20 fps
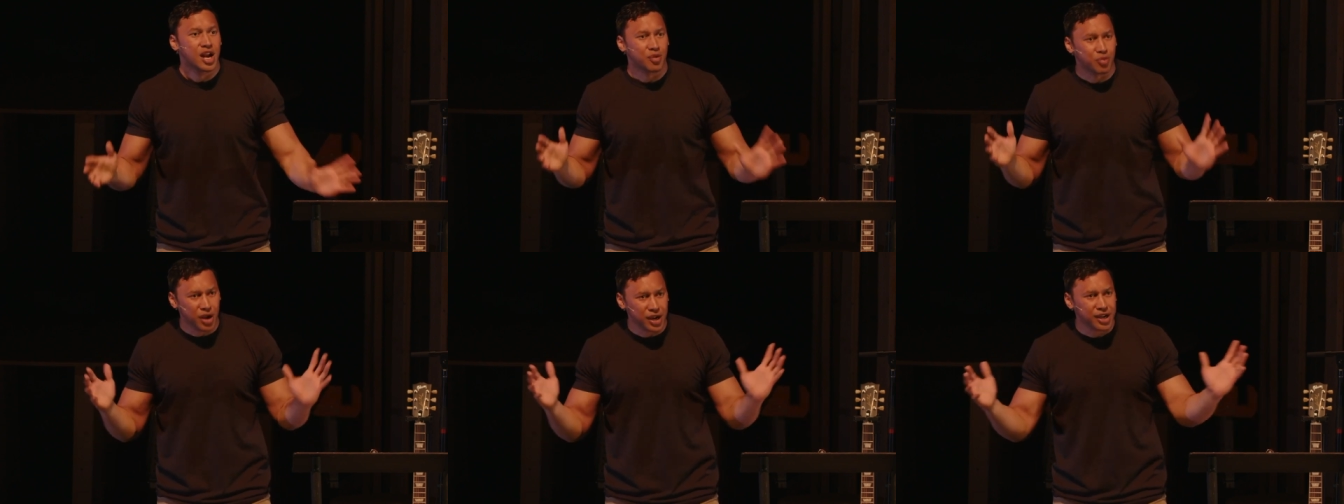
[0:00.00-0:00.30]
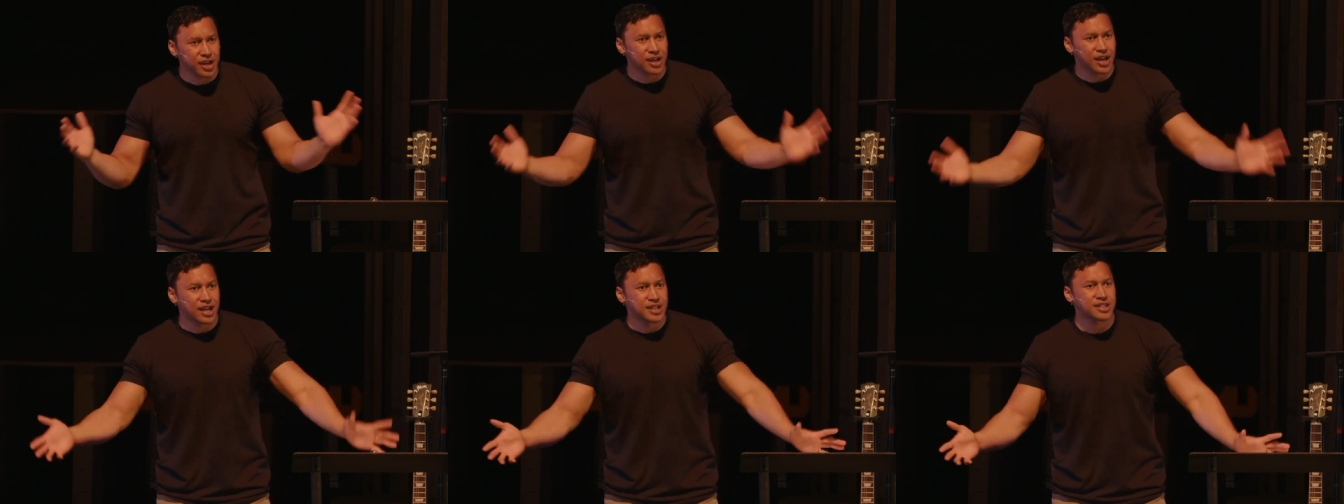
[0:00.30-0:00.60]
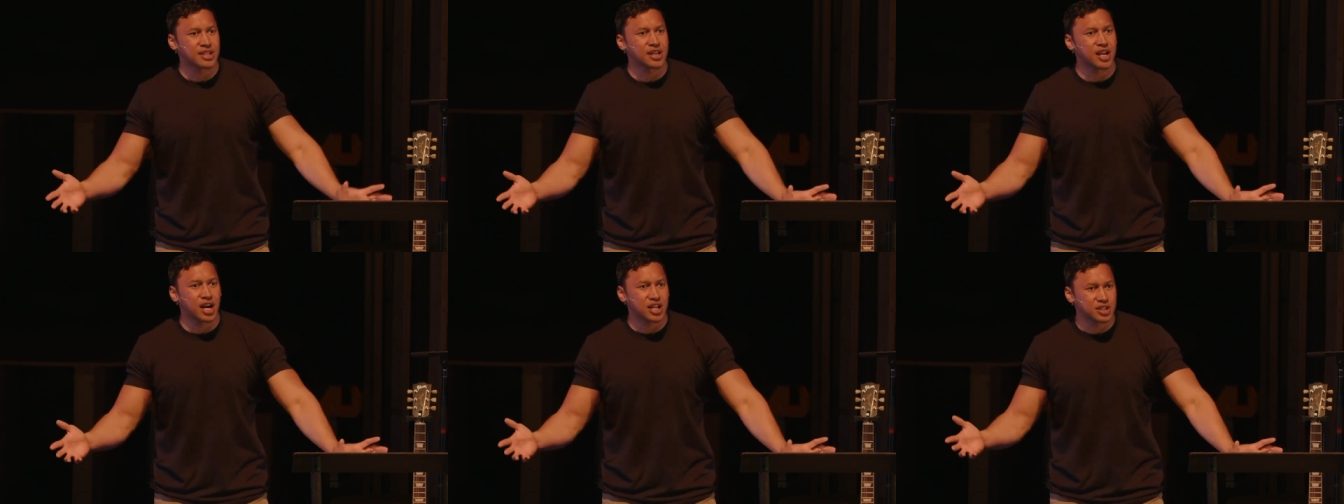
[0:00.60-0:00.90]
and
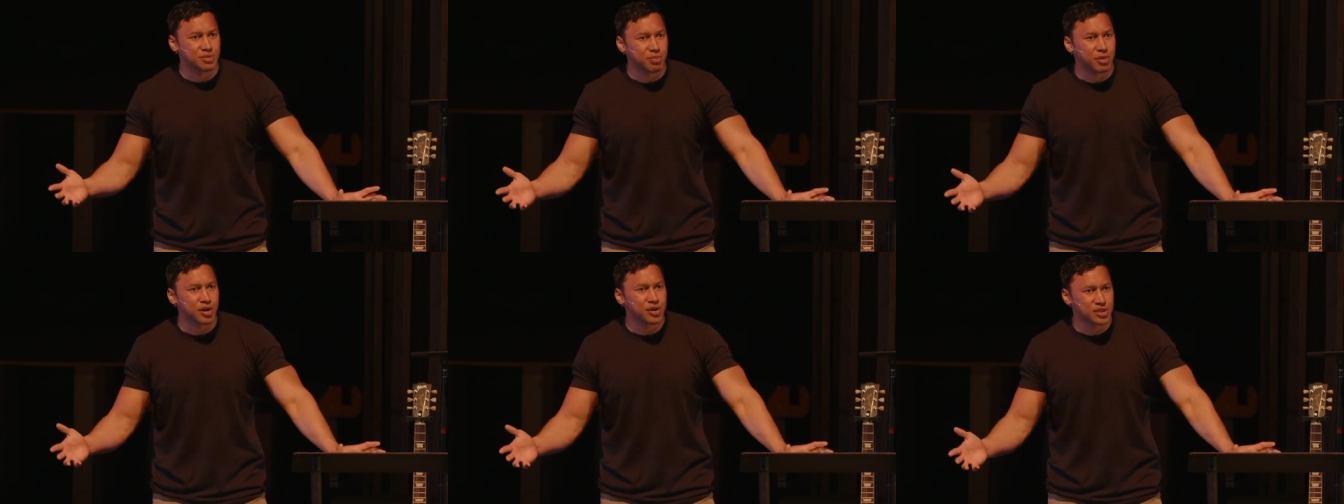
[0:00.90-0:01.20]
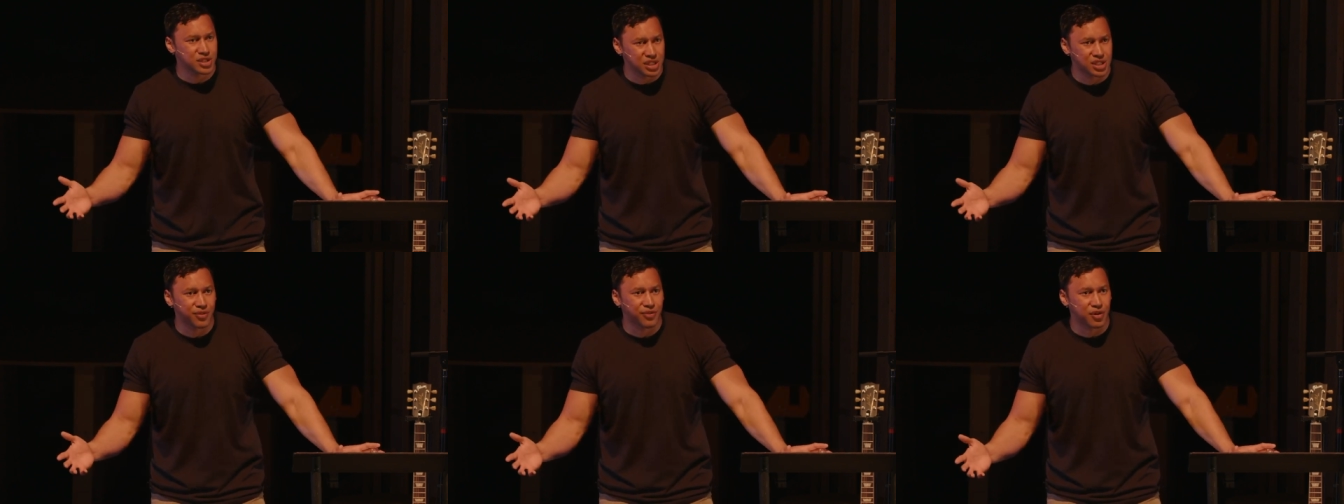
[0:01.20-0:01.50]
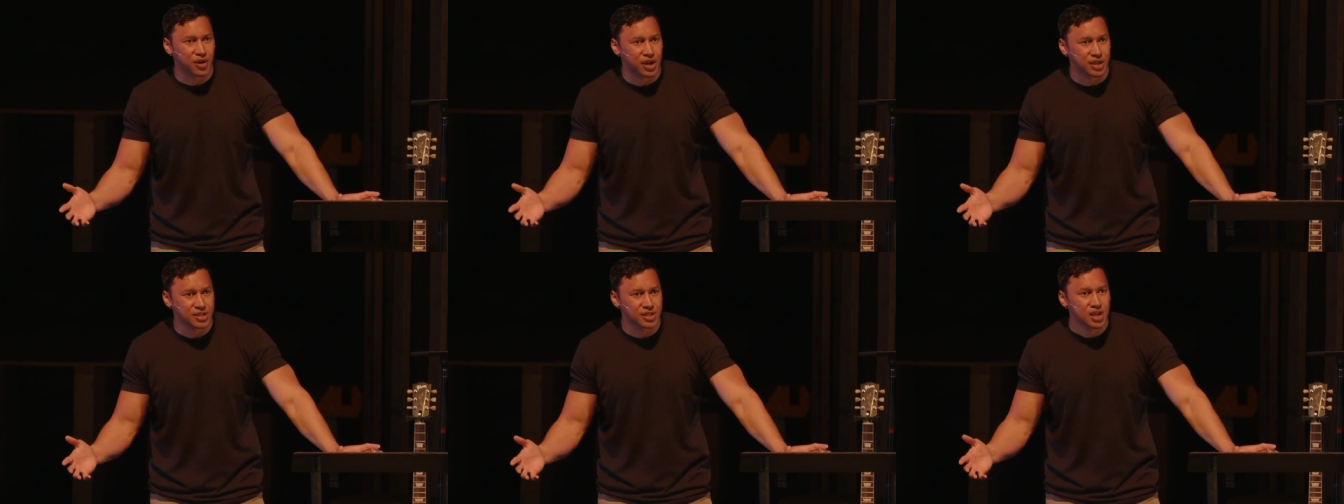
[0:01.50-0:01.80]
recognizing God's mercies
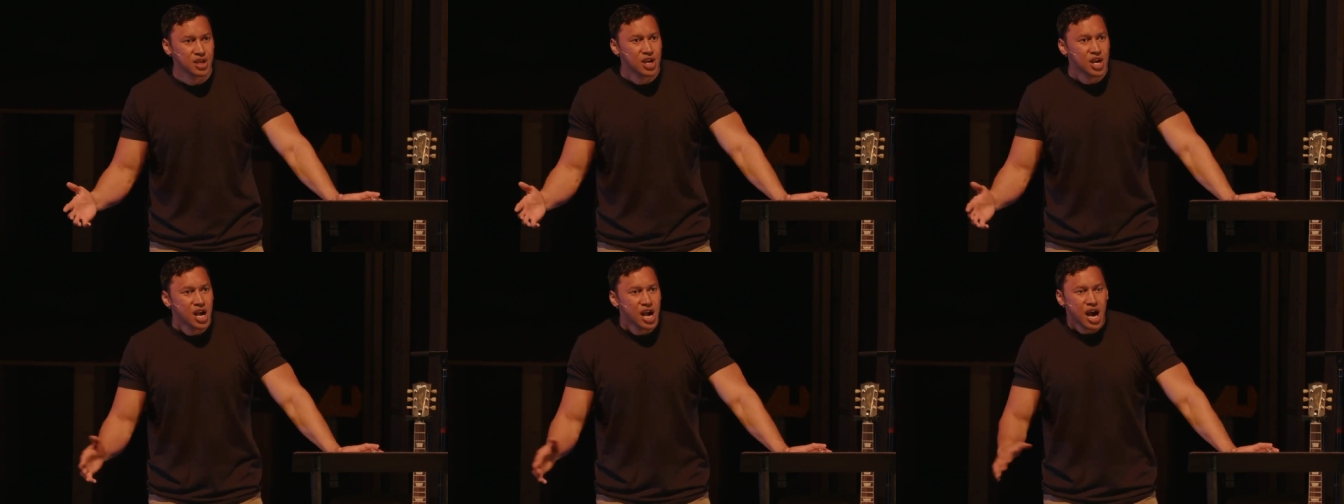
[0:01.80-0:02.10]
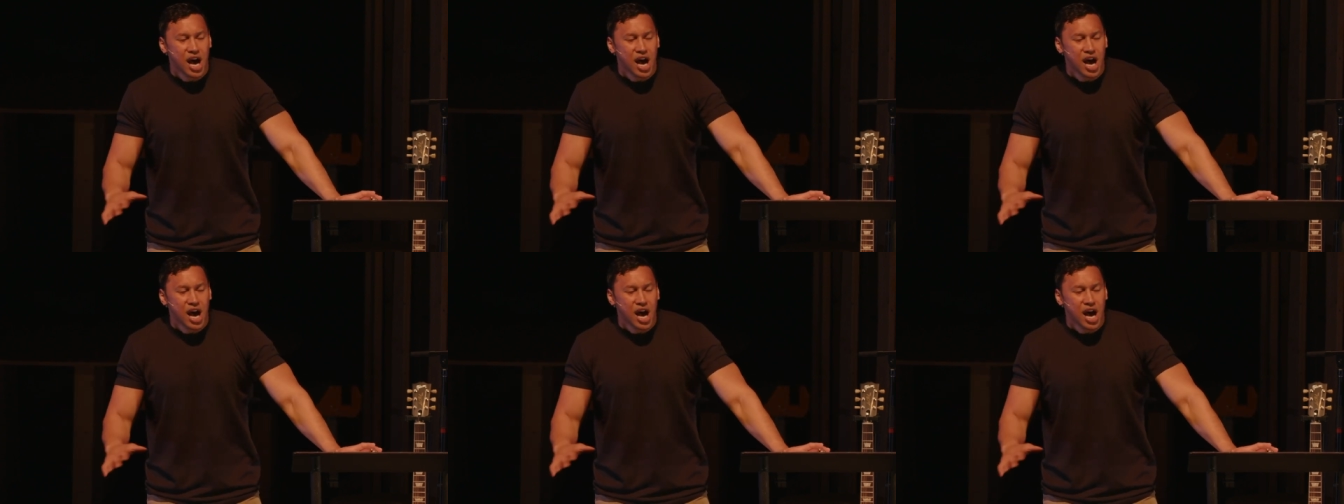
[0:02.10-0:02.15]
for us.